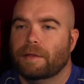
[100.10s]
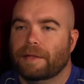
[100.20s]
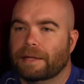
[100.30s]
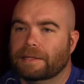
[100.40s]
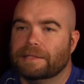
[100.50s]

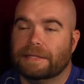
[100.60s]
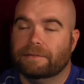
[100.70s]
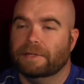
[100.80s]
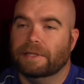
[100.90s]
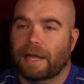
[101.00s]
Then
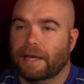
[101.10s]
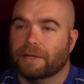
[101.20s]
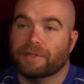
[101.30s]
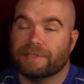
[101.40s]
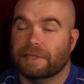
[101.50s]
Stephen
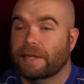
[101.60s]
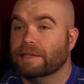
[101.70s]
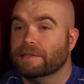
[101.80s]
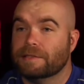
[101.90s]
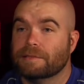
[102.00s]
and Christy
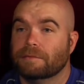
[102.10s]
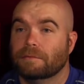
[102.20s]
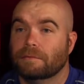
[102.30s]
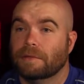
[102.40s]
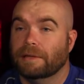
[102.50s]
Lentz
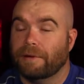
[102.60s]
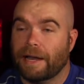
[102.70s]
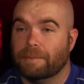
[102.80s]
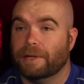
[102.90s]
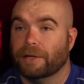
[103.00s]

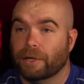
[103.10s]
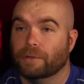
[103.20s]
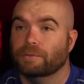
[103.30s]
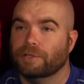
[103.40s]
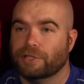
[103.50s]
invited me to
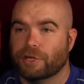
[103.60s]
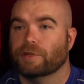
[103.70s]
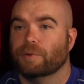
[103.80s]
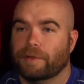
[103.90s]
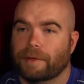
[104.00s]
go to
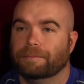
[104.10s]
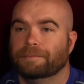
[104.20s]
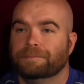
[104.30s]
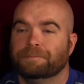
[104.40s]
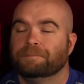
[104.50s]
church with them.
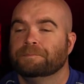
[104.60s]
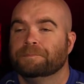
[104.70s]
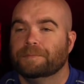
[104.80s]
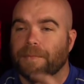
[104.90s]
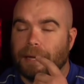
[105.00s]

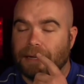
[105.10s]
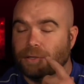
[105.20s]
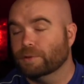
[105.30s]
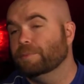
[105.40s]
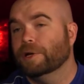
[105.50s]
And I
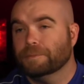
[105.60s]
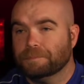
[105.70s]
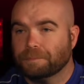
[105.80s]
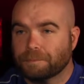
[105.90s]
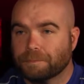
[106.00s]
told them no,
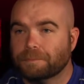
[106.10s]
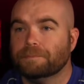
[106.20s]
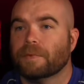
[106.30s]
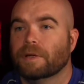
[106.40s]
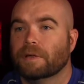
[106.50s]

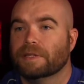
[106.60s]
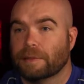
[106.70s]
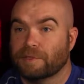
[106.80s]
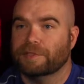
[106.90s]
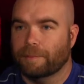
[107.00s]
because
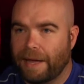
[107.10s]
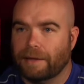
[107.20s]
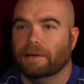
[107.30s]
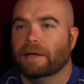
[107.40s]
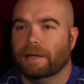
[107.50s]
I was still mad.
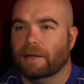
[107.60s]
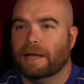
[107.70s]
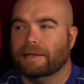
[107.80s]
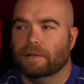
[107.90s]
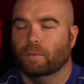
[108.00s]

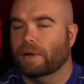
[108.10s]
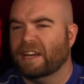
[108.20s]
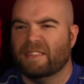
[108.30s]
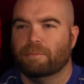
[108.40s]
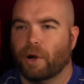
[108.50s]
I didn't want
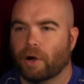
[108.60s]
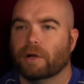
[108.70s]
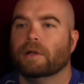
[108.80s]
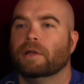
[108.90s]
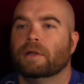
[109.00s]
any
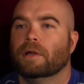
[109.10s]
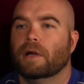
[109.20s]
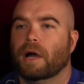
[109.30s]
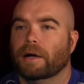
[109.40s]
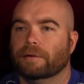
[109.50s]
part
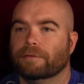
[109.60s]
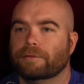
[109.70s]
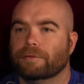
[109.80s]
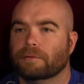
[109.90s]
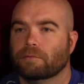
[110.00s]

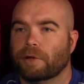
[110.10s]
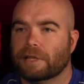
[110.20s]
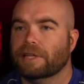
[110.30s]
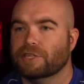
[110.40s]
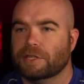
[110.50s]
of
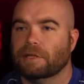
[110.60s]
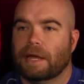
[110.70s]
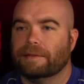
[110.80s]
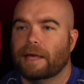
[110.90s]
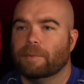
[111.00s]
religion
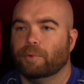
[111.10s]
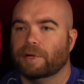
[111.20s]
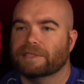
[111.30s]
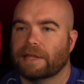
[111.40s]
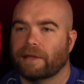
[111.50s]
at that
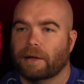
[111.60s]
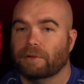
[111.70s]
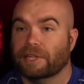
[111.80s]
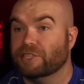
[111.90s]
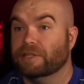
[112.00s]
point, because I thought
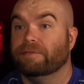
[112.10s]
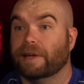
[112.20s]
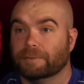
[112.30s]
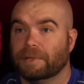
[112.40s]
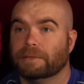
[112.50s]
religion had
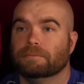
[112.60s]
failed me.